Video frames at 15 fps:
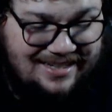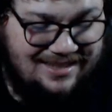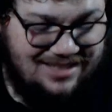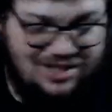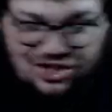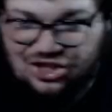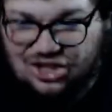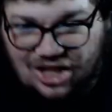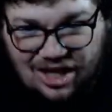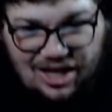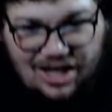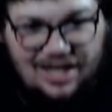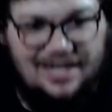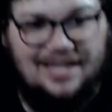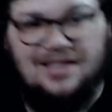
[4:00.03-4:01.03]

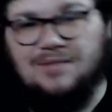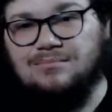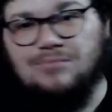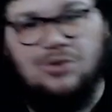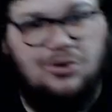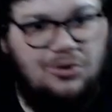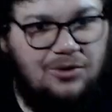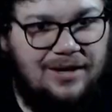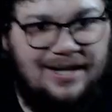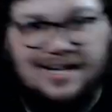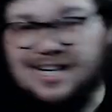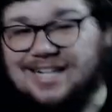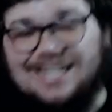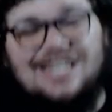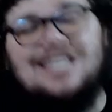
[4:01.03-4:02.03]
sun and the moon and
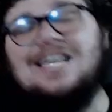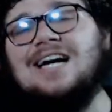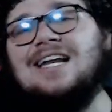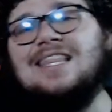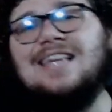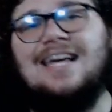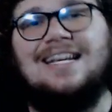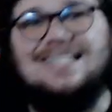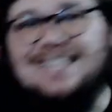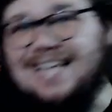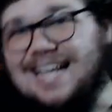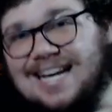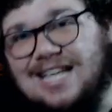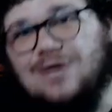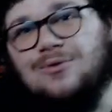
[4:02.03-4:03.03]
none of that has
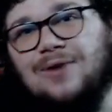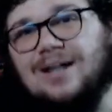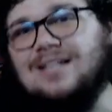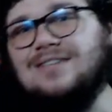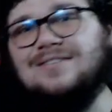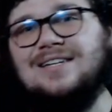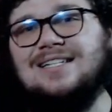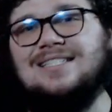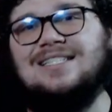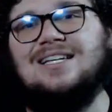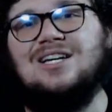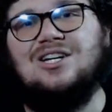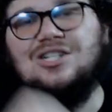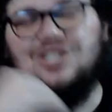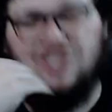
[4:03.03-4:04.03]
any relevance
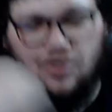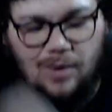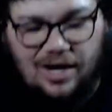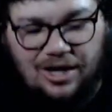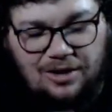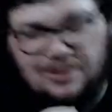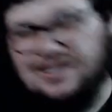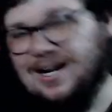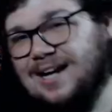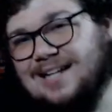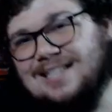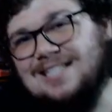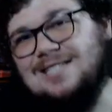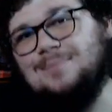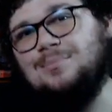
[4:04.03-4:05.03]
to what goes on in
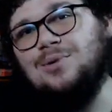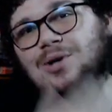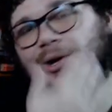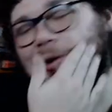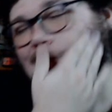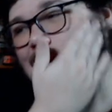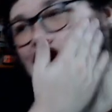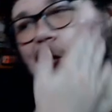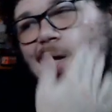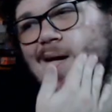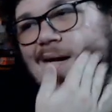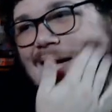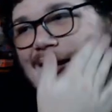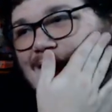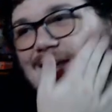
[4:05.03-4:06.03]
this book.
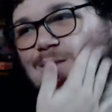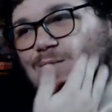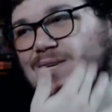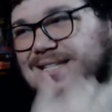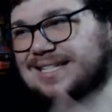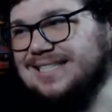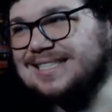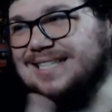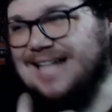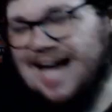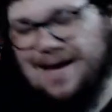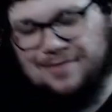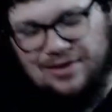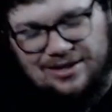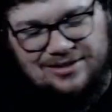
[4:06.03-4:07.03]
And it wasn't until
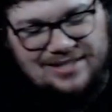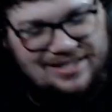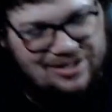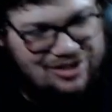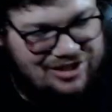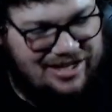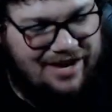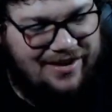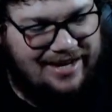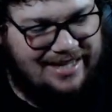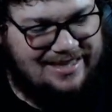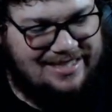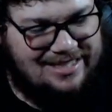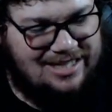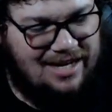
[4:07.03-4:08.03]
after that I was sitting there staring at
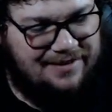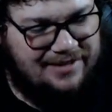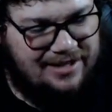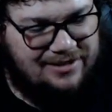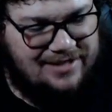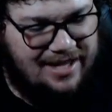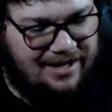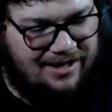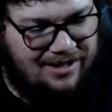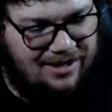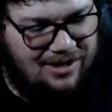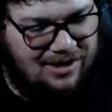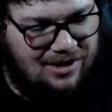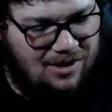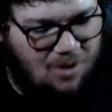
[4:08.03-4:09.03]
this cover that I was like,
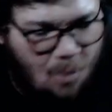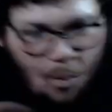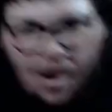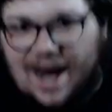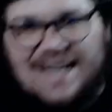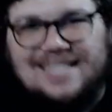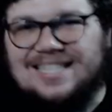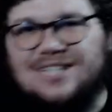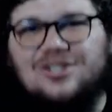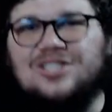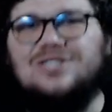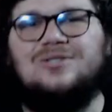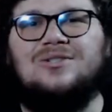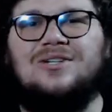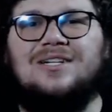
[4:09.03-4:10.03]
why is there a
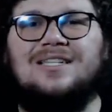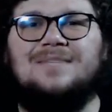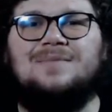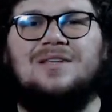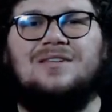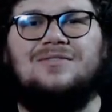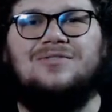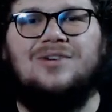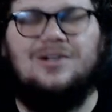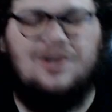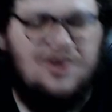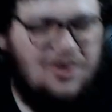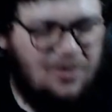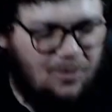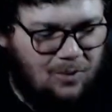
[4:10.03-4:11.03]
solar eclipse on the front?
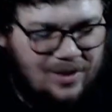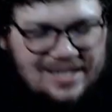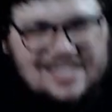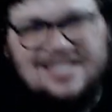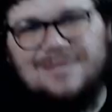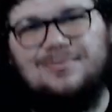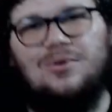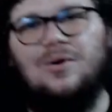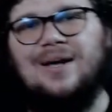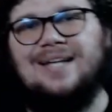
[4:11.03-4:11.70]
What is the point?